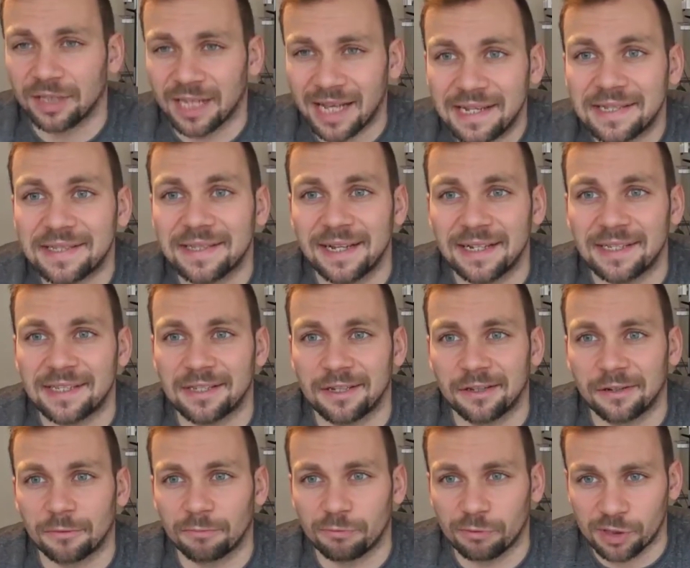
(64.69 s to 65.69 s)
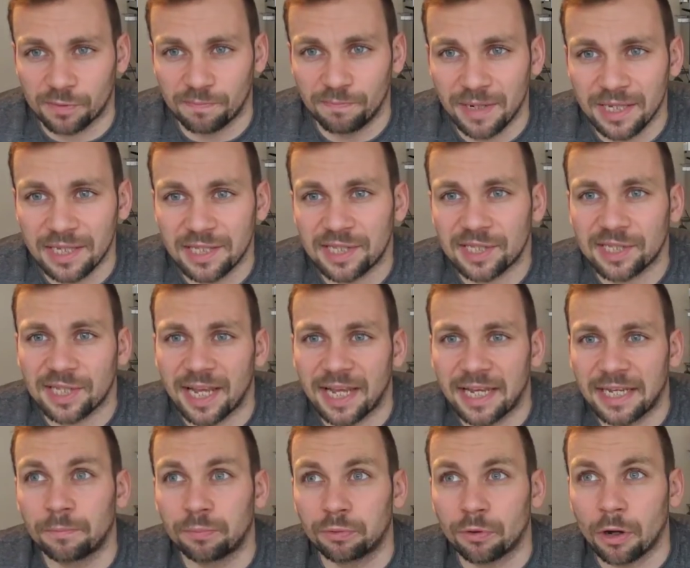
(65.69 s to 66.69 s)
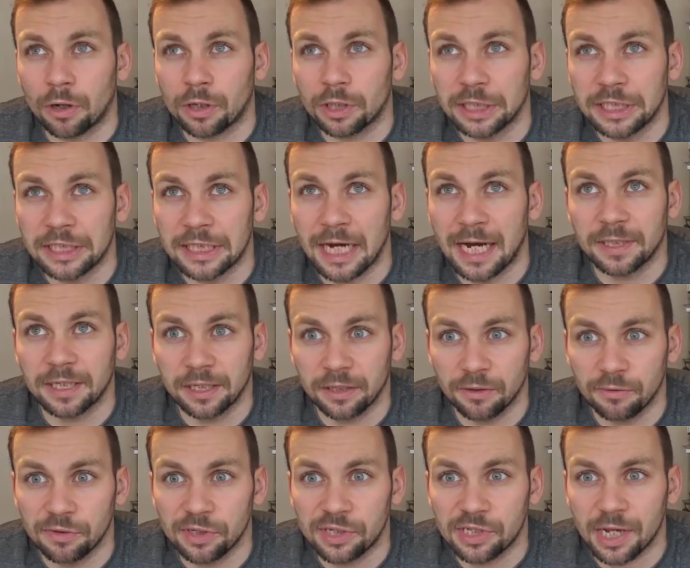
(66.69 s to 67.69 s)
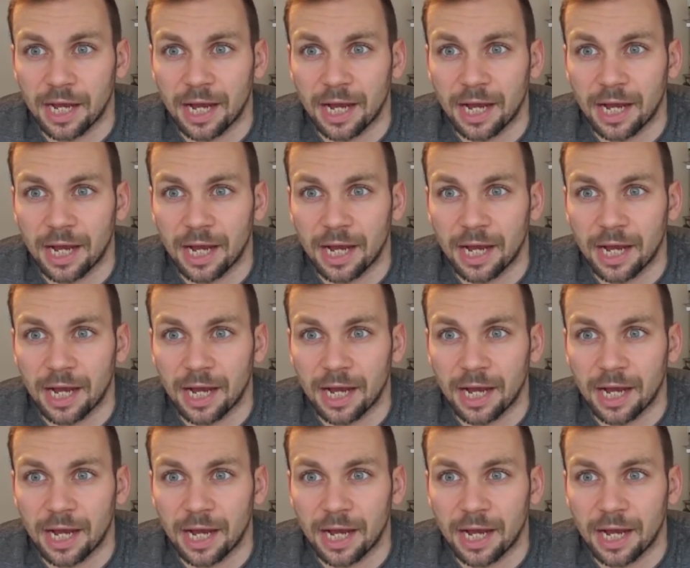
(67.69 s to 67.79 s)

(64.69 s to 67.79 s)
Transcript: Last night's dinner was minced steak, broccoli, potatoes.